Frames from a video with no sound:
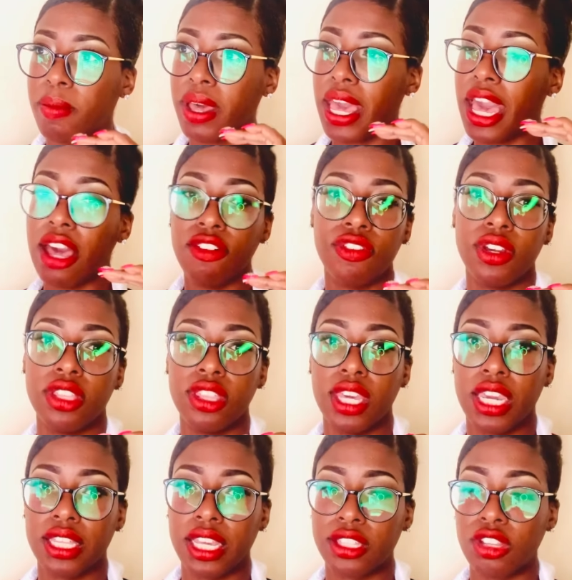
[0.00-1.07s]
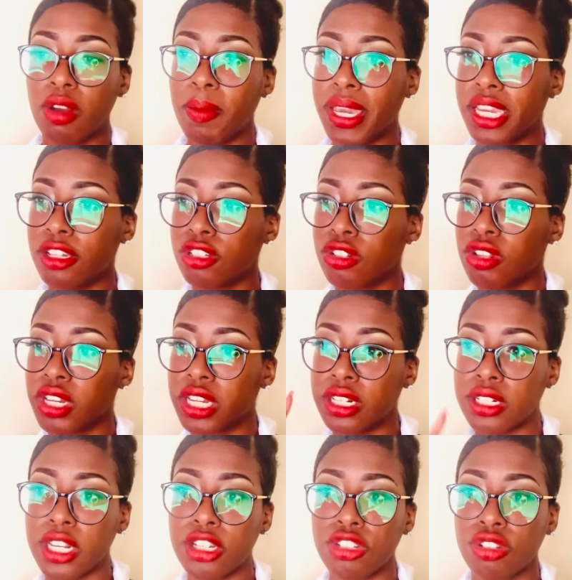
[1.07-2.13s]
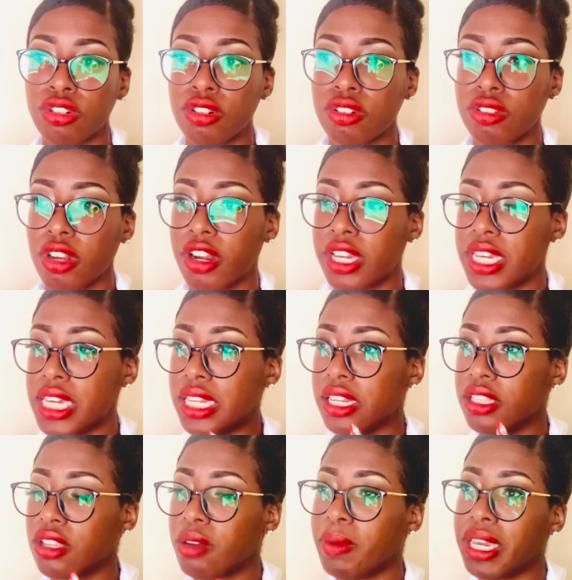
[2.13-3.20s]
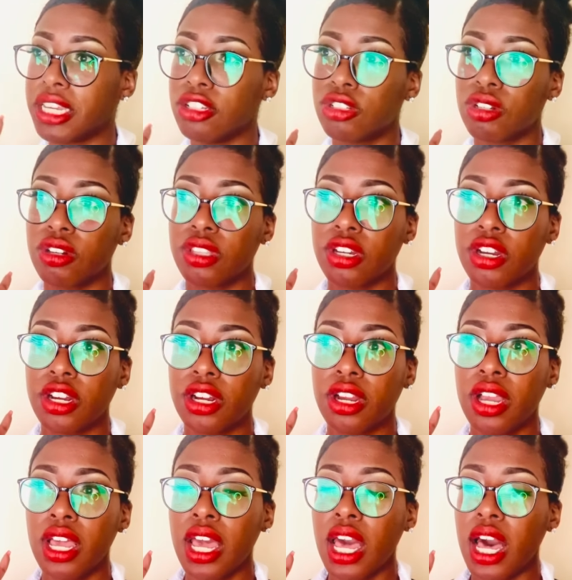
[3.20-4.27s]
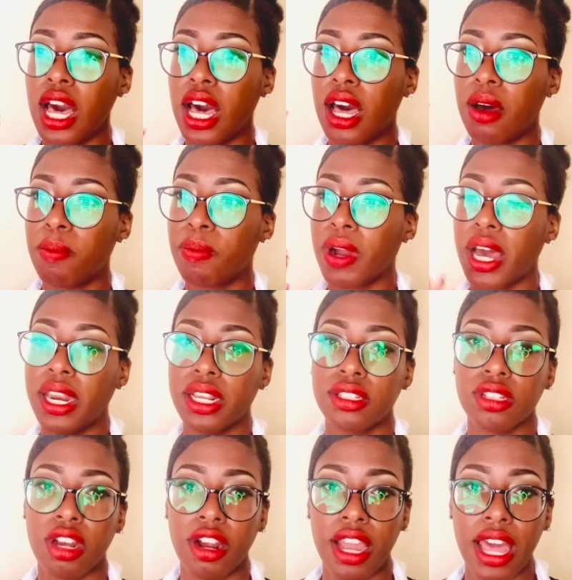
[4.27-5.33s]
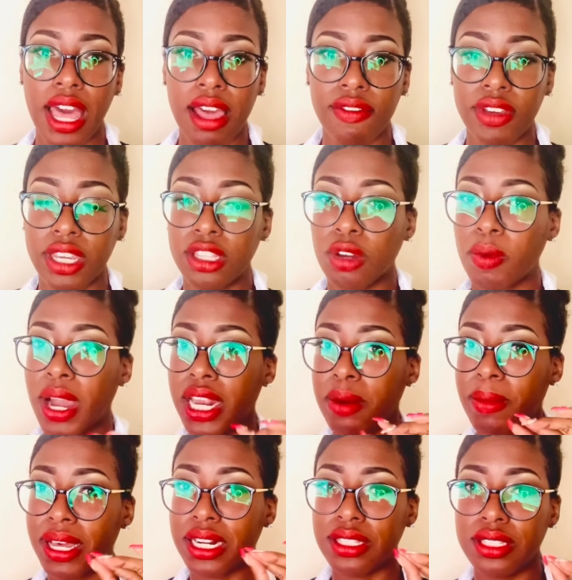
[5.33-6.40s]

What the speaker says: everything. Like they're making sure their conditioners are heated. They're making sure their products are heavy, the right amount of